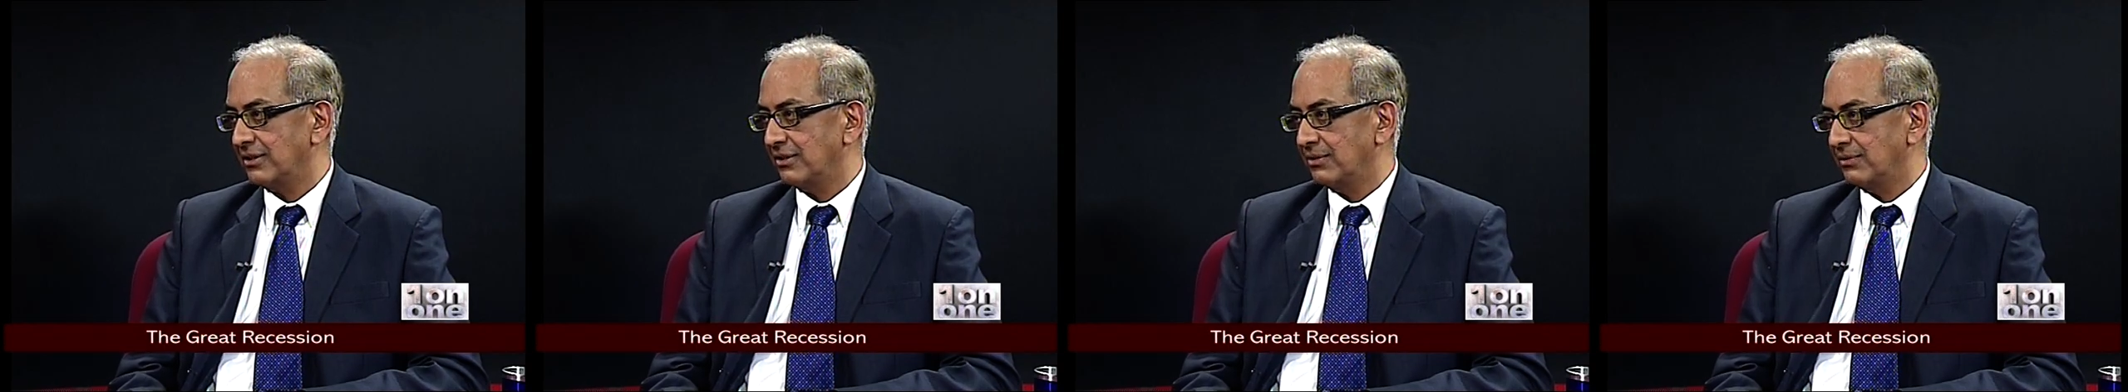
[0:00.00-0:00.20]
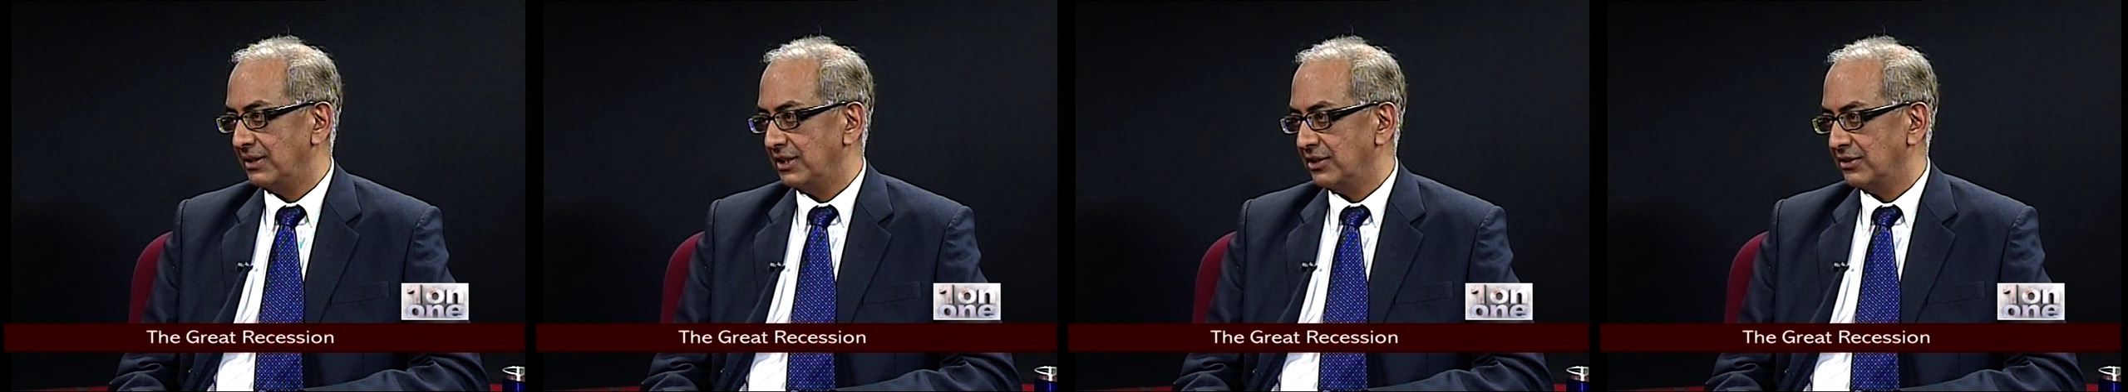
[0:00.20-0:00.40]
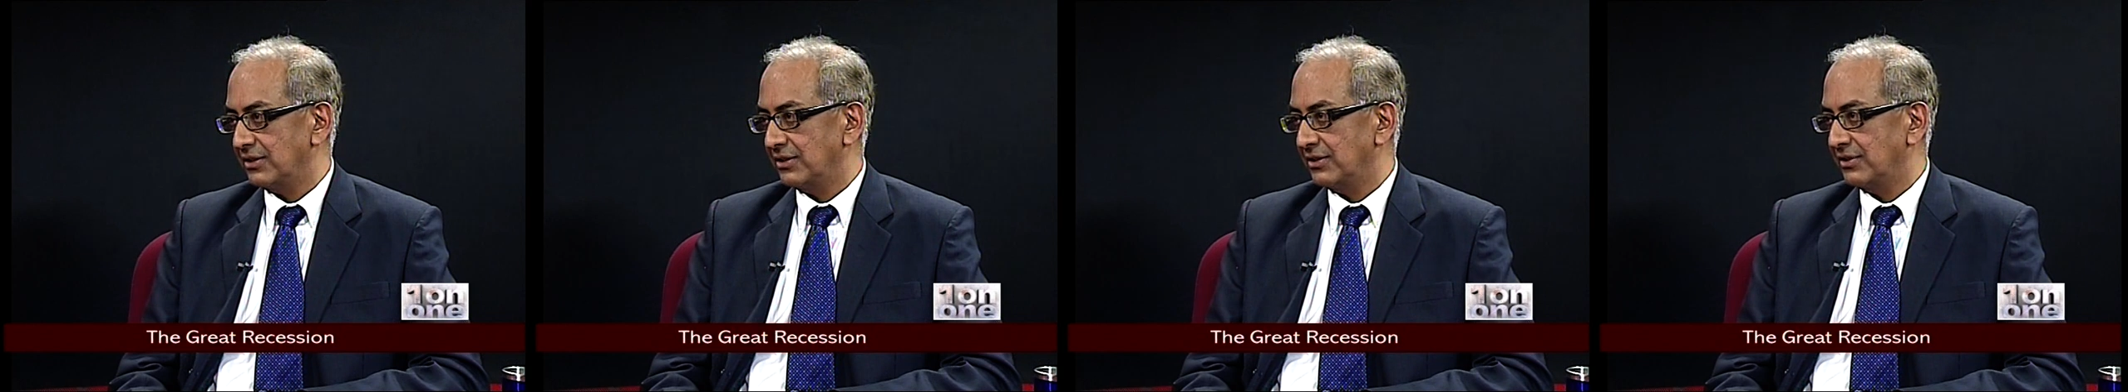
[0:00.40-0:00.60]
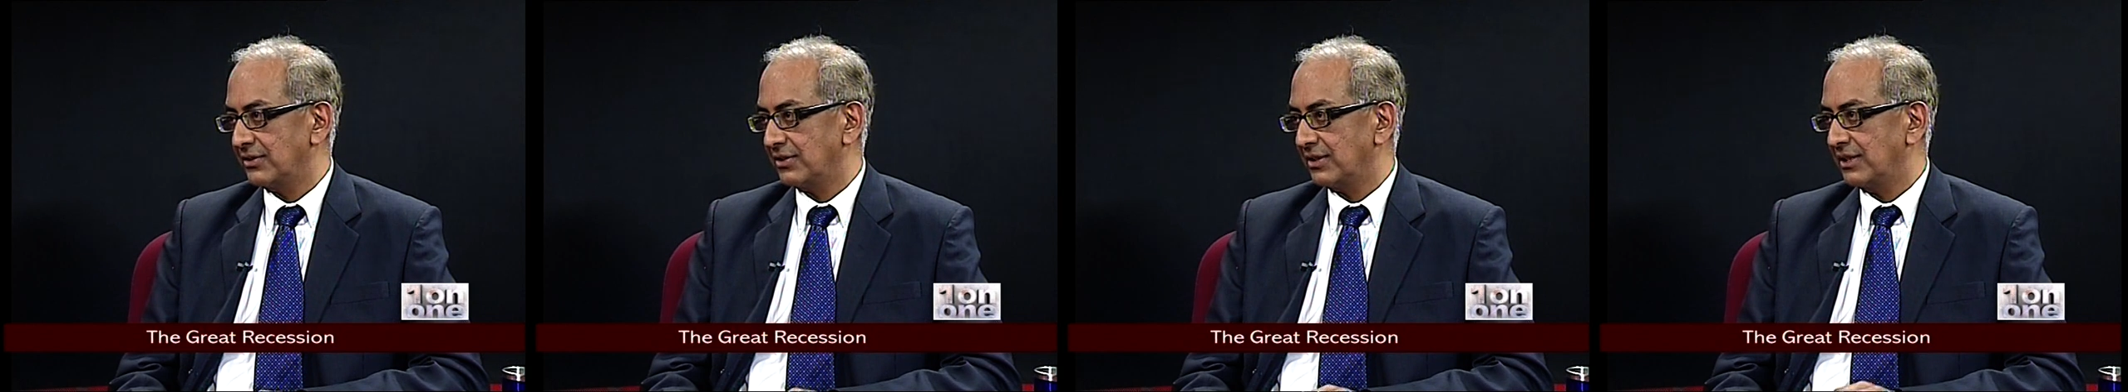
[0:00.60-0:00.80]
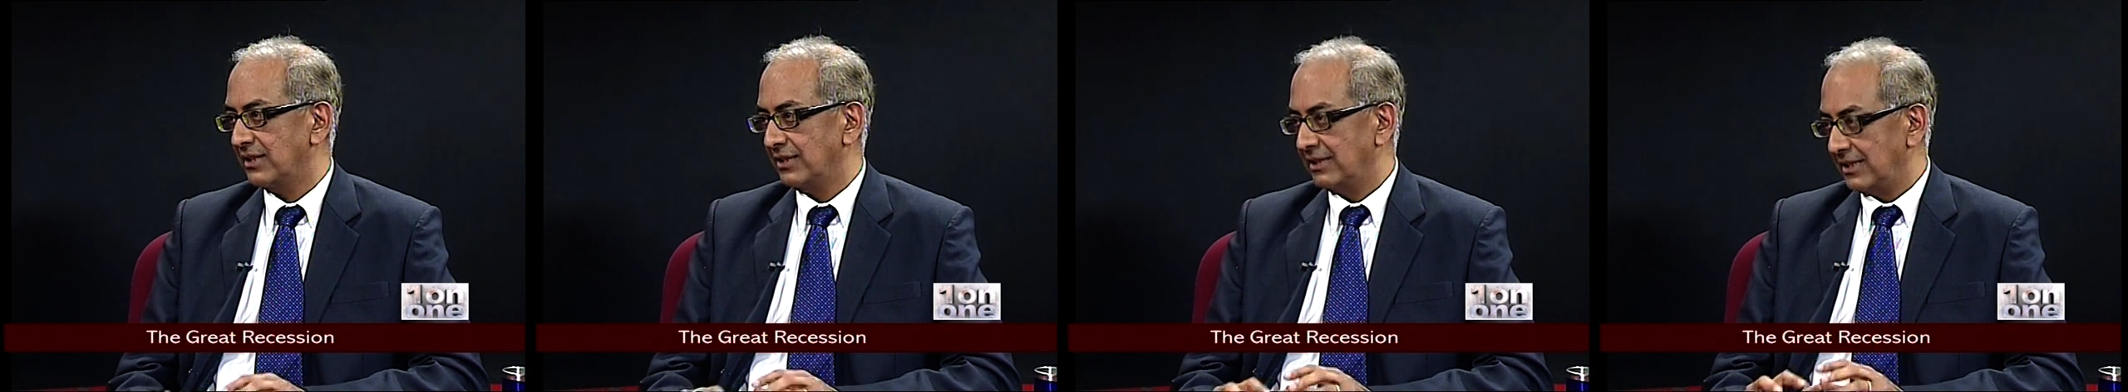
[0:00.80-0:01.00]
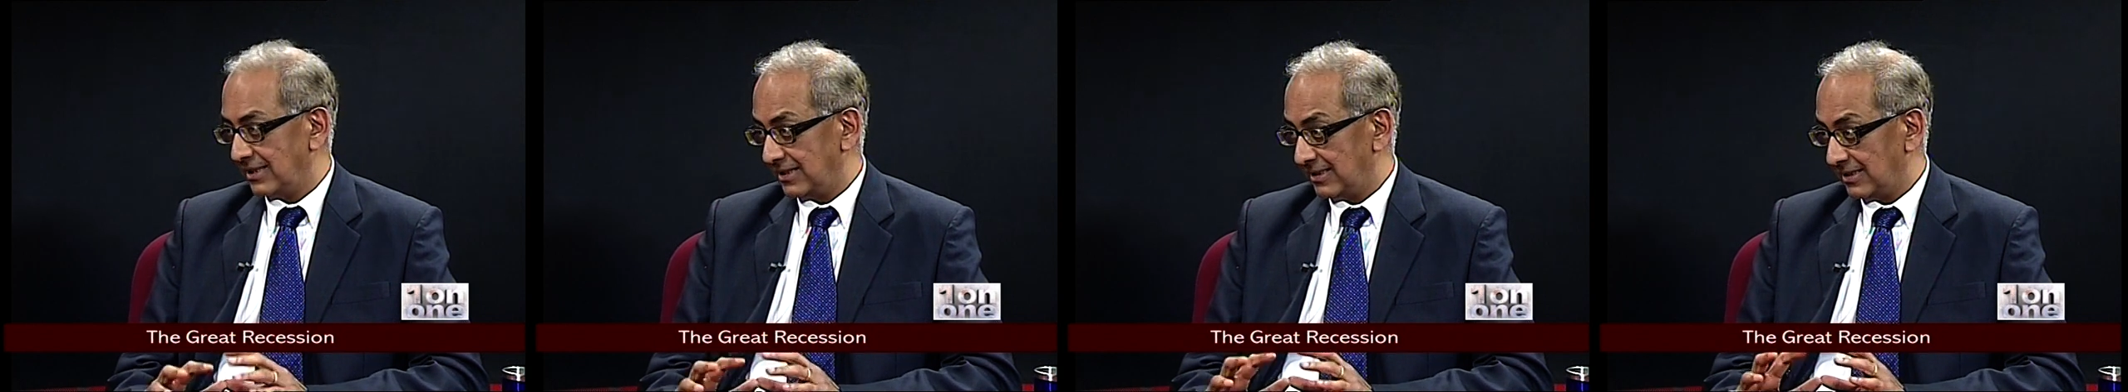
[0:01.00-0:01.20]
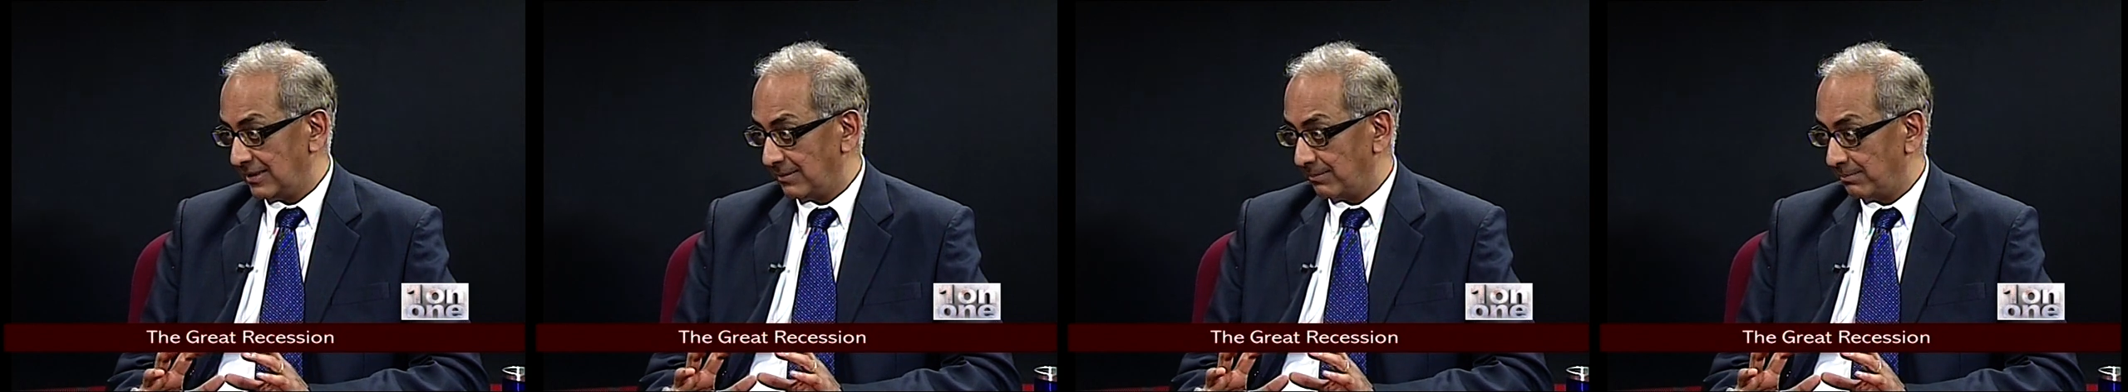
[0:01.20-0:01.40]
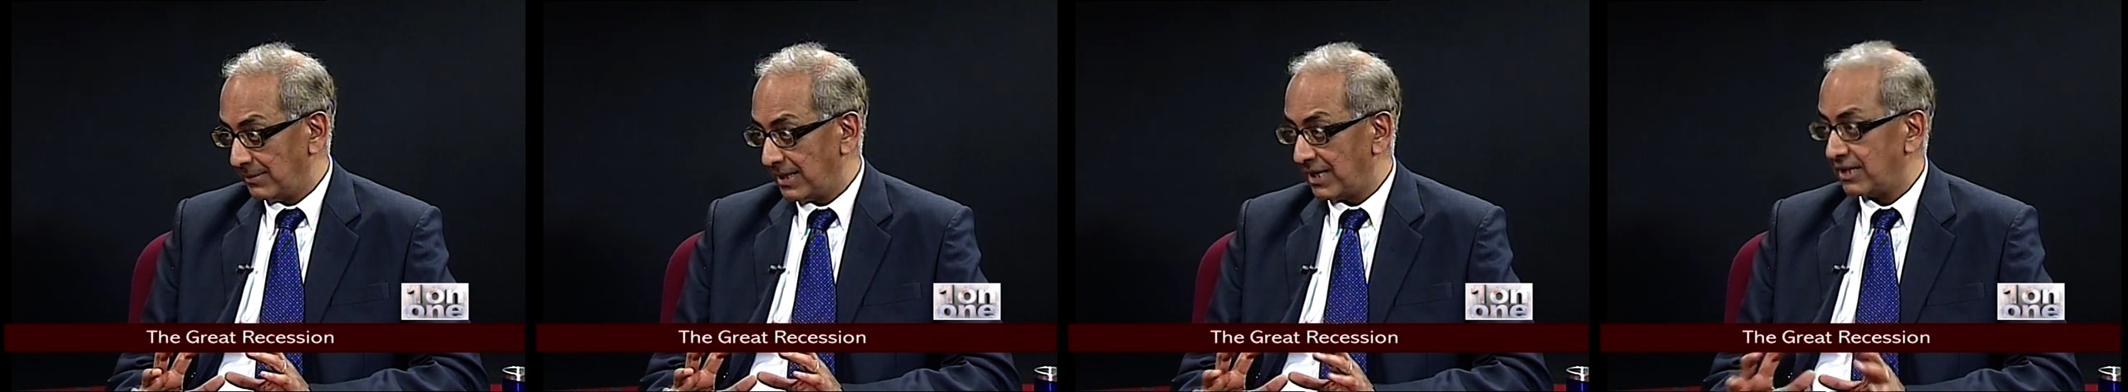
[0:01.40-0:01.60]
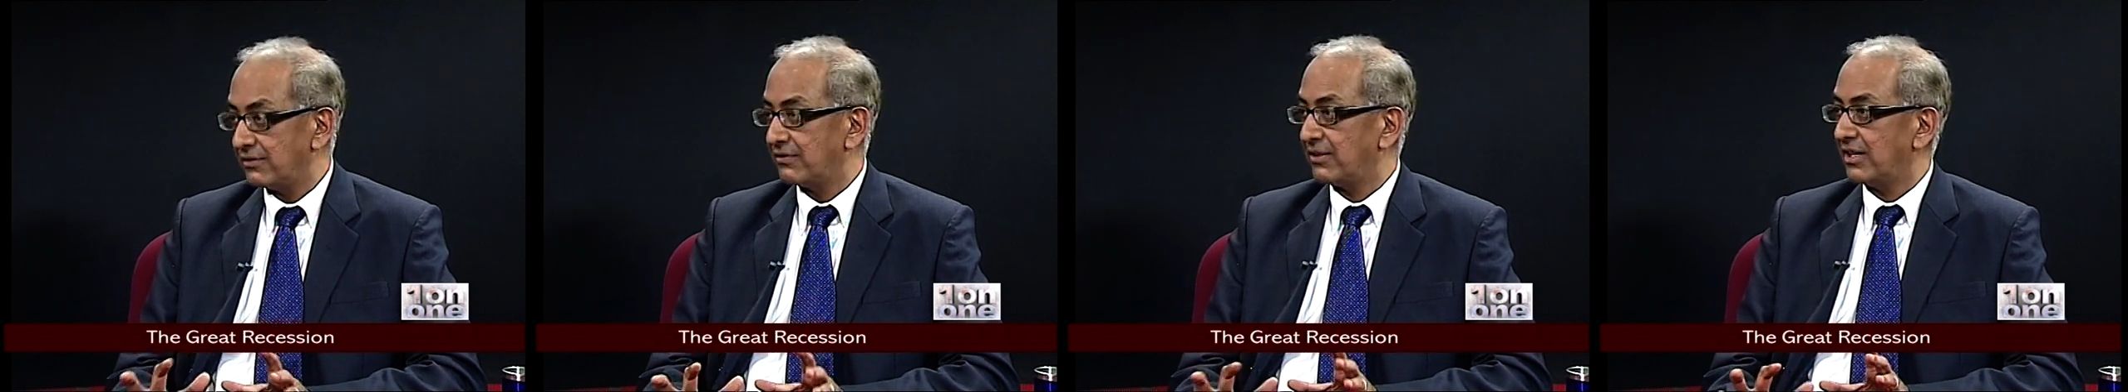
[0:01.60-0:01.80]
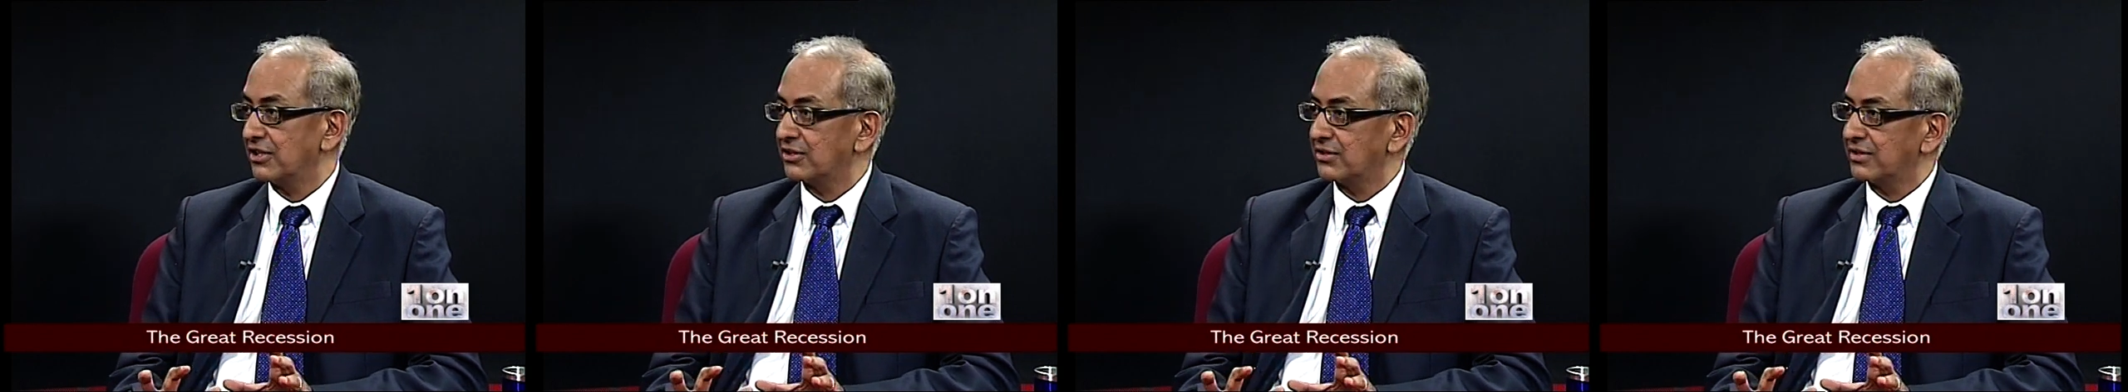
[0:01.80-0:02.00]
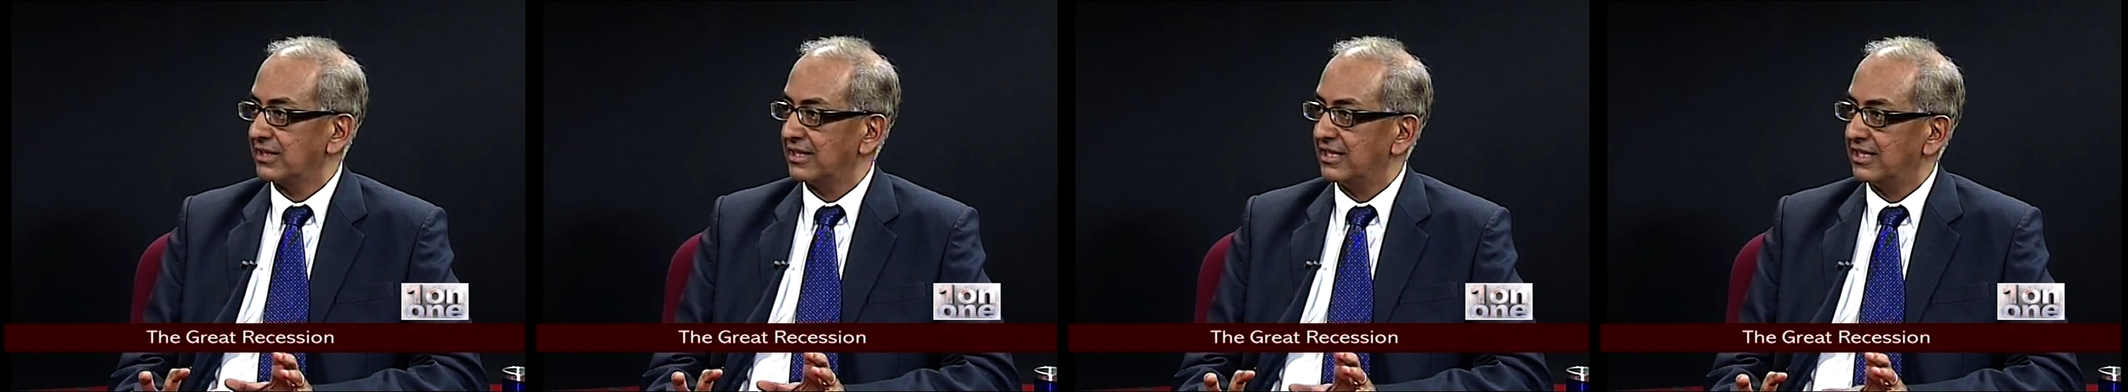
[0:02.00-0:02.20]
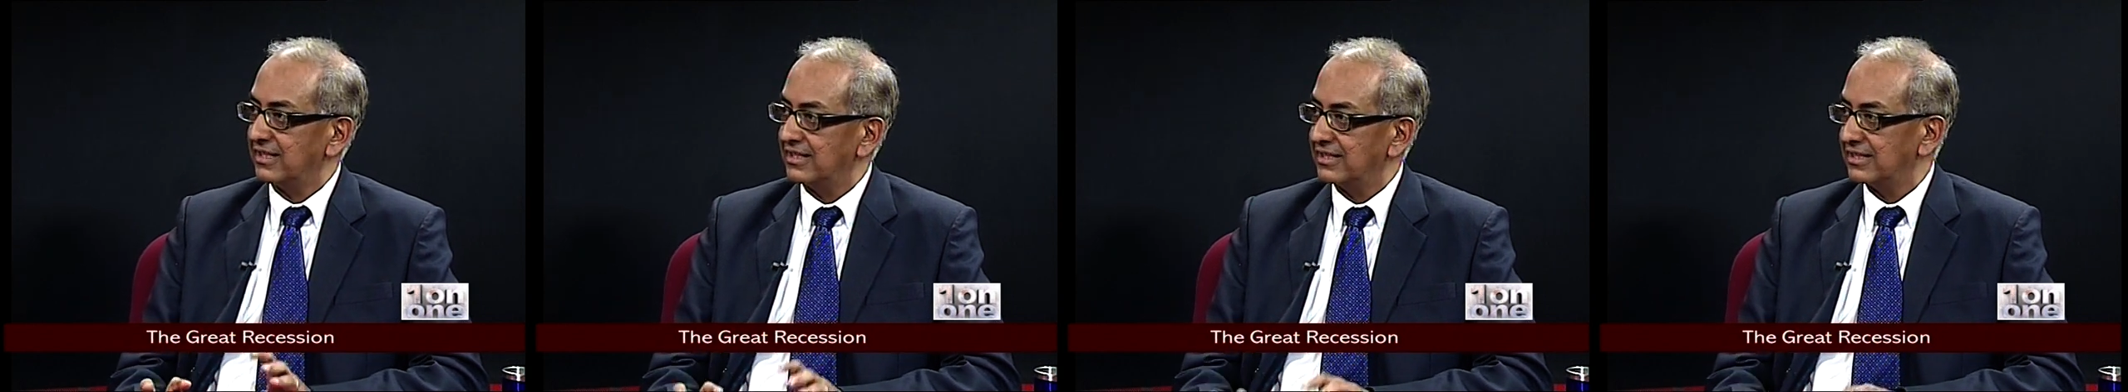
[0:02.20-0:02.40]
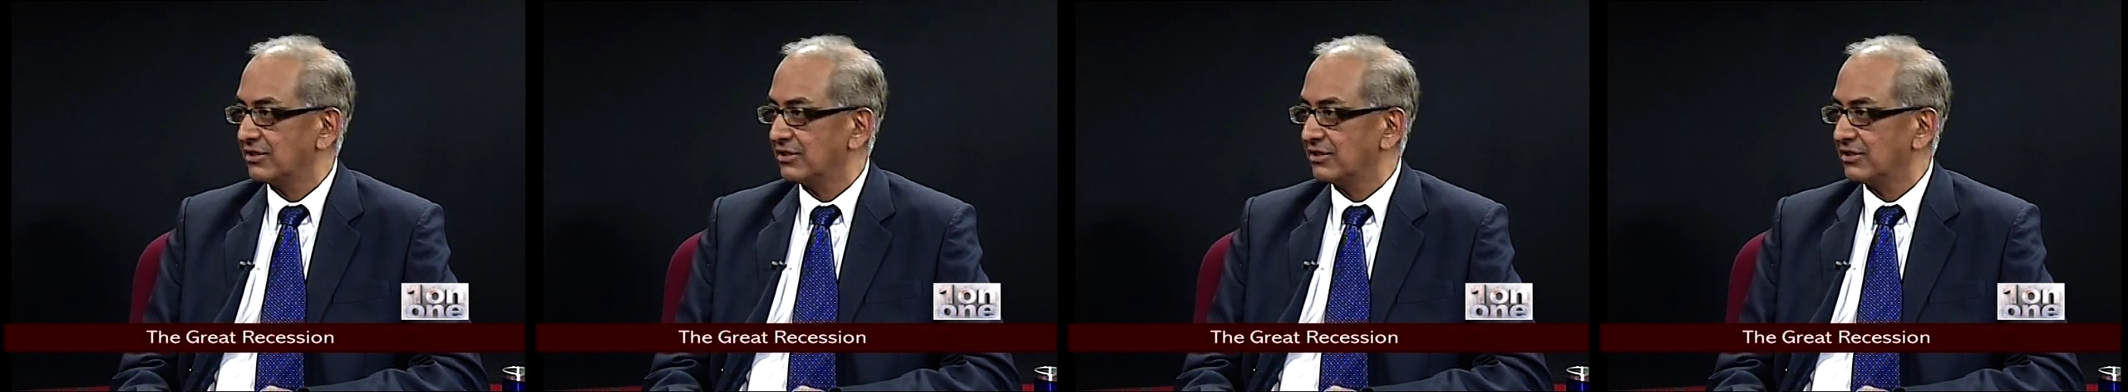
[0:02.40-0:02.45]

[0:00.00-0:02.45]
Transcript: innovations and in the manufacturing area